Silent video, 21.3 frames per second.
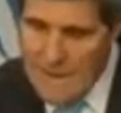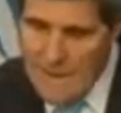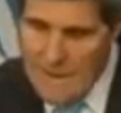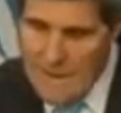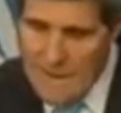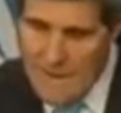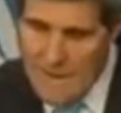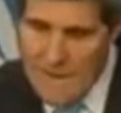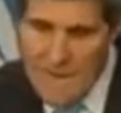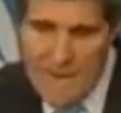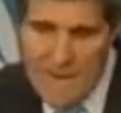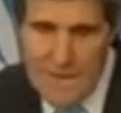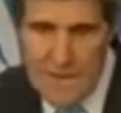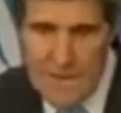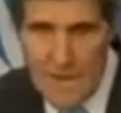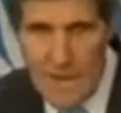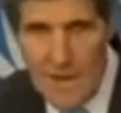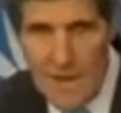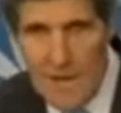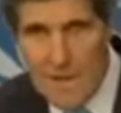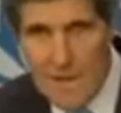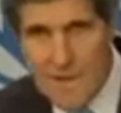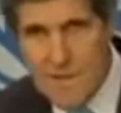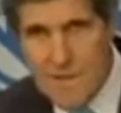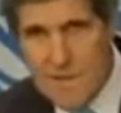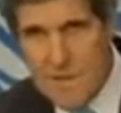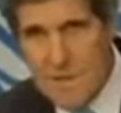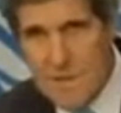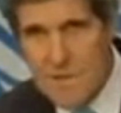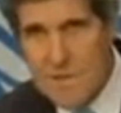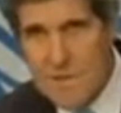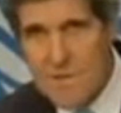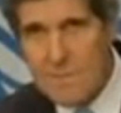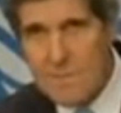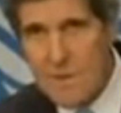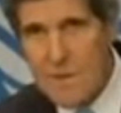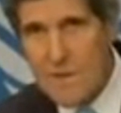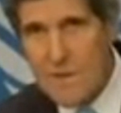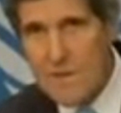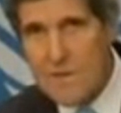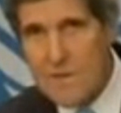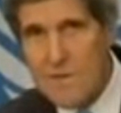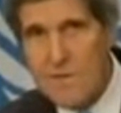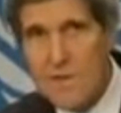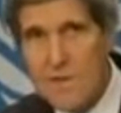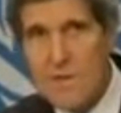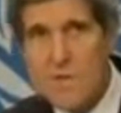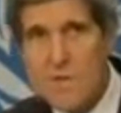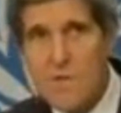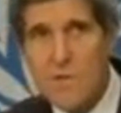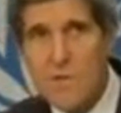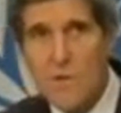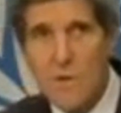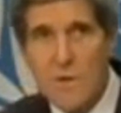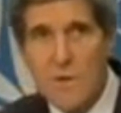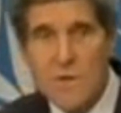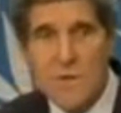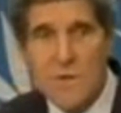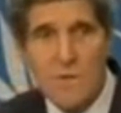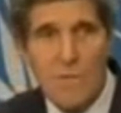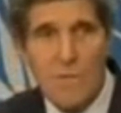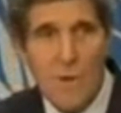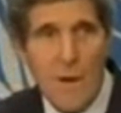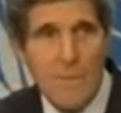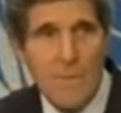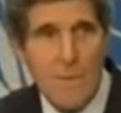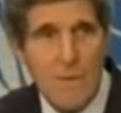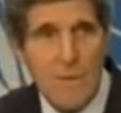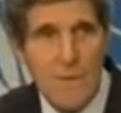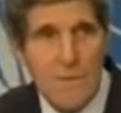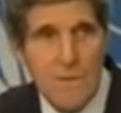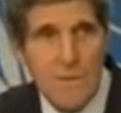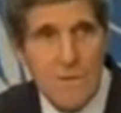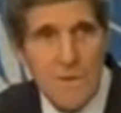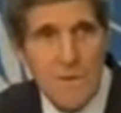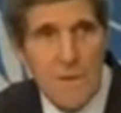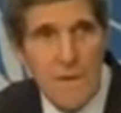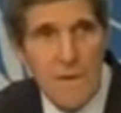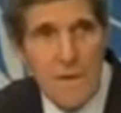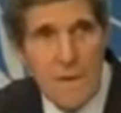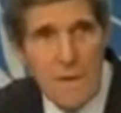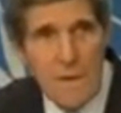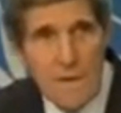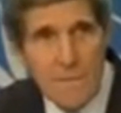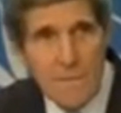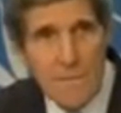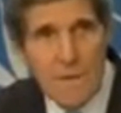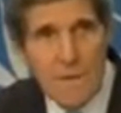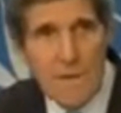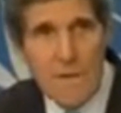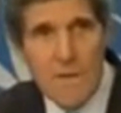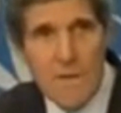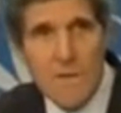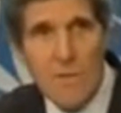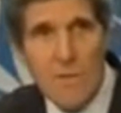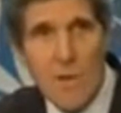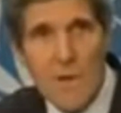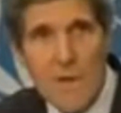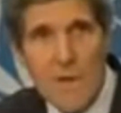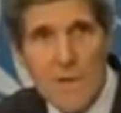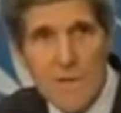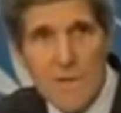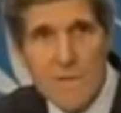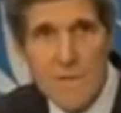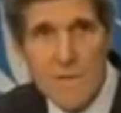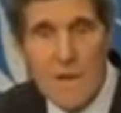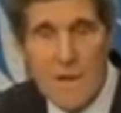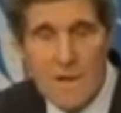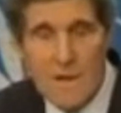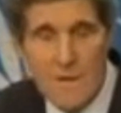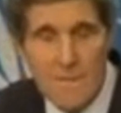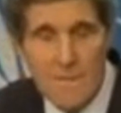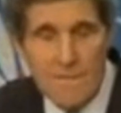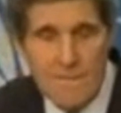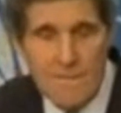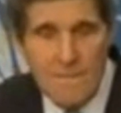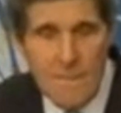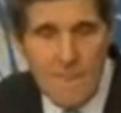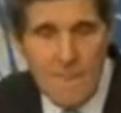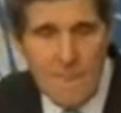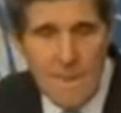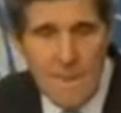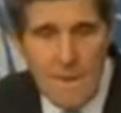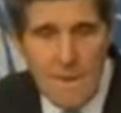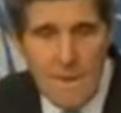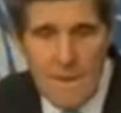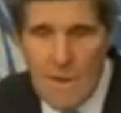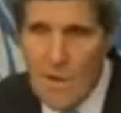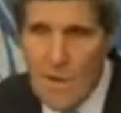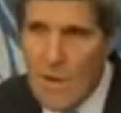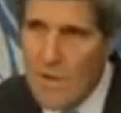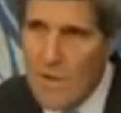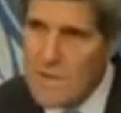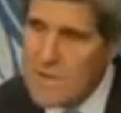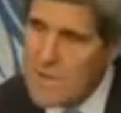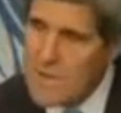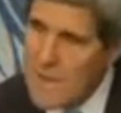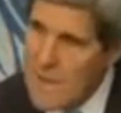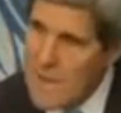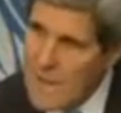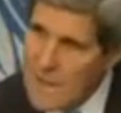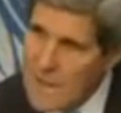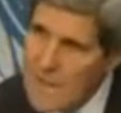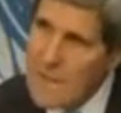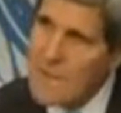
And he has long since, because of his choice of weapons, because of what he has done, lost any